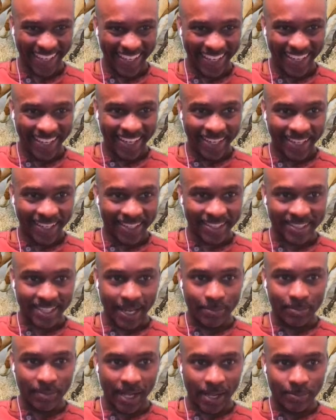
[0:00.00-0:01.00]

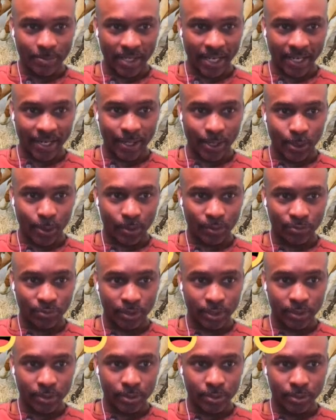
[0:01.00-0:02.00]
I'm not going
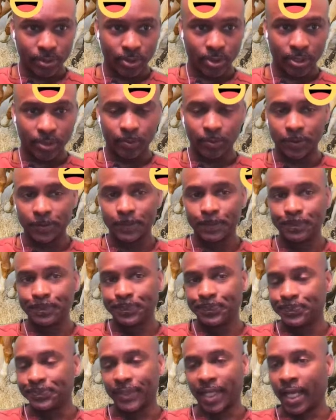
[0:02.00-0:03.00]
for the new normal.
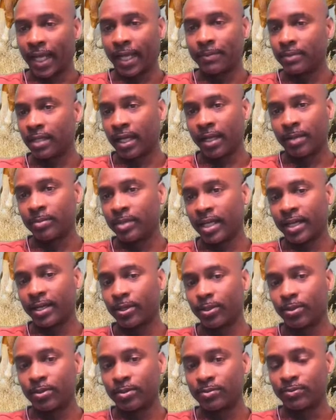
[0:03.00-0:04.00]
I'm
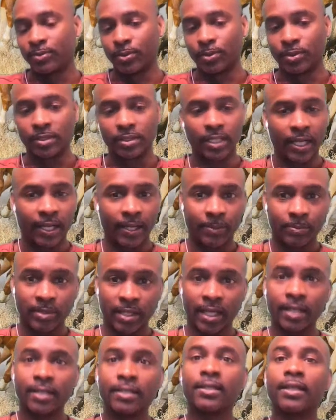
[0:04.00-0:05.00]
not going for it. I'm
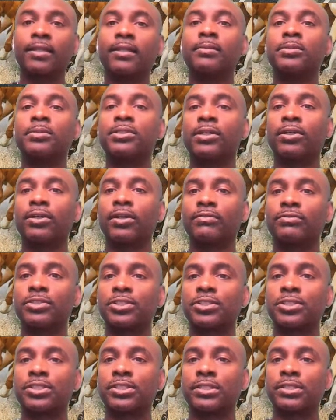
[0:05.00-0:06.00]
not. Here, let me turn off the
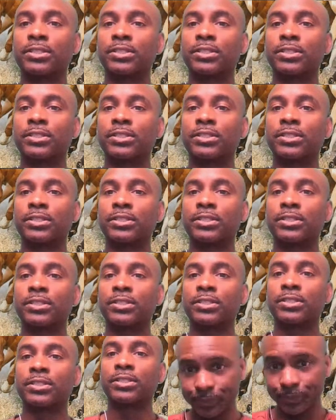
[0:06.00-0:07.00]
sheet real quick.
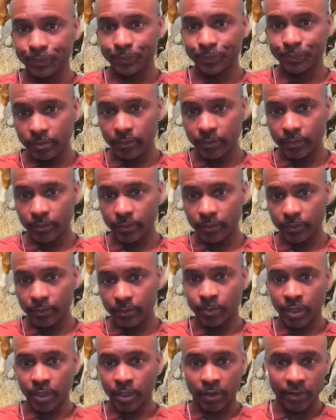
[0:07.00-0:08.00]

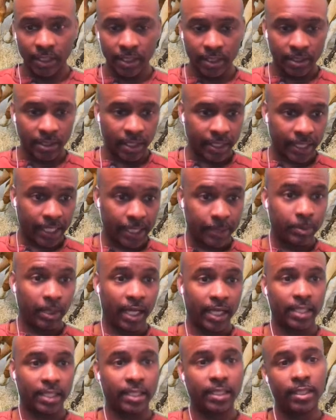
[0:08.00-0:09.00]
Right, we already done.
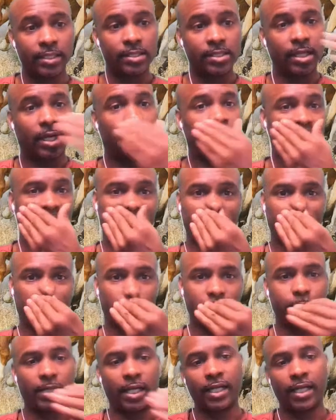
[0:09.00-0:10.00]
Everybody here. Did y'all invite
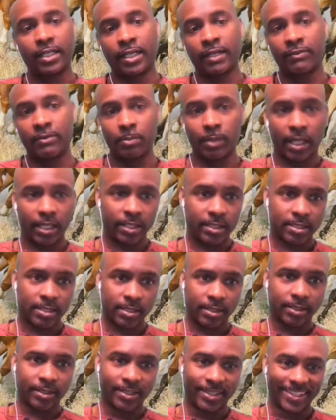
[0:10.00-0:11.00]
everybody? Everybody's
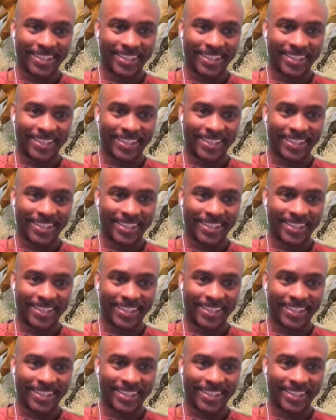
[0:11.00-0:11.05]
here.